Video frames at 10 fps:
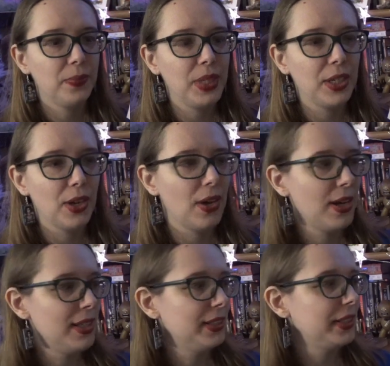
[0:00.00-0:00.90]

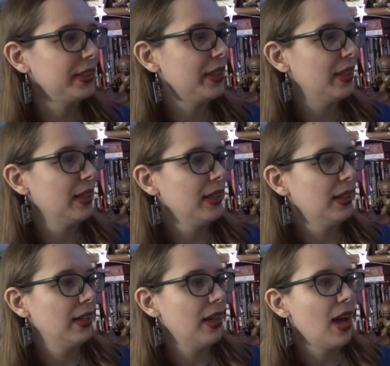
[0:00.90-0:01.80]
because
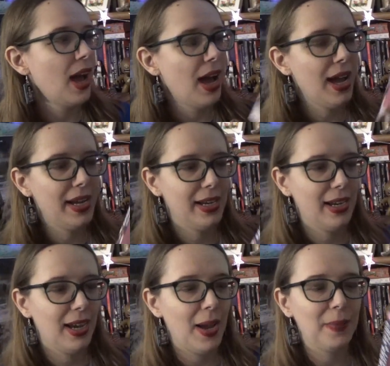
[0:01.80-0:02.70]
I'm
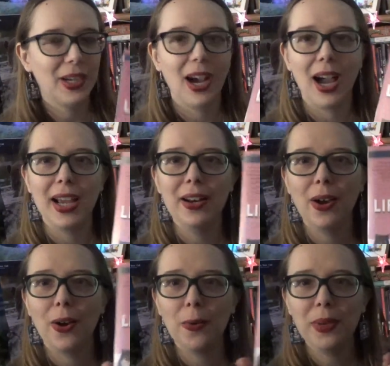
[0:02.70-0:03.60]
kind of
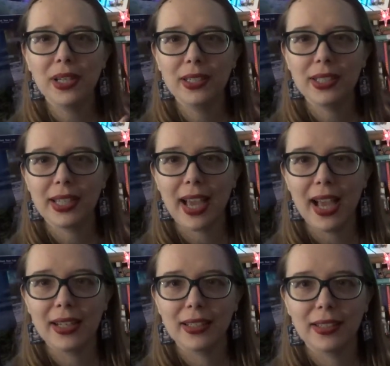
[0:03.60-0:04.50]
hoping to
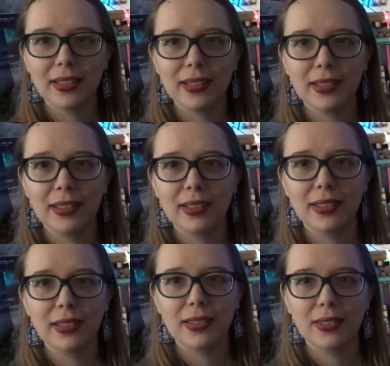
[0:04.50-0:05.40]
get
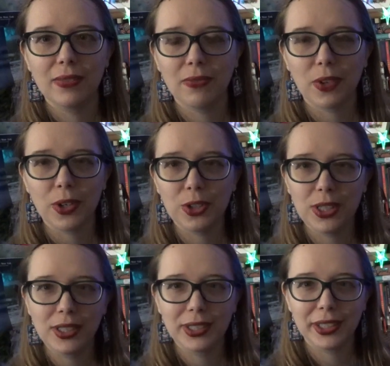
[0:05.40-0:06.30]

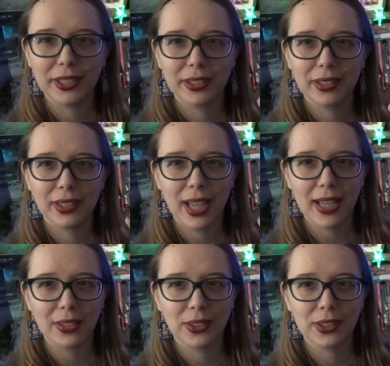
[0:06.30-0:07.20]
versions
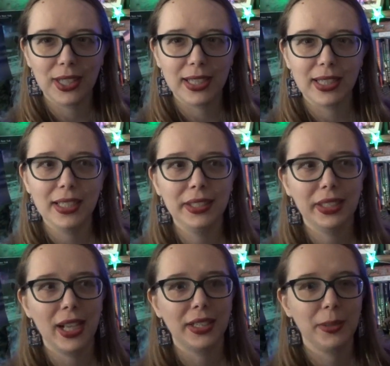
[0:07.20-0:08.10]
that look like this
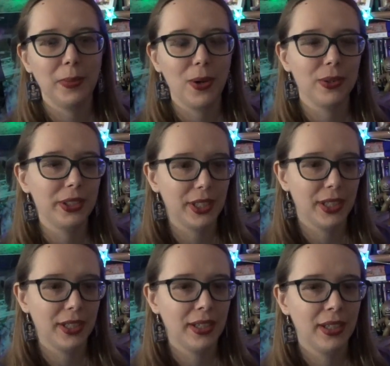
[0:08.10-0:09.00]
as opposed
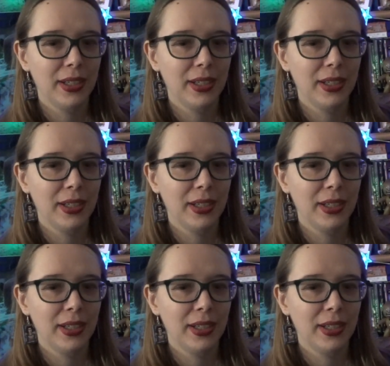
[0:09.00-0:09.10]
to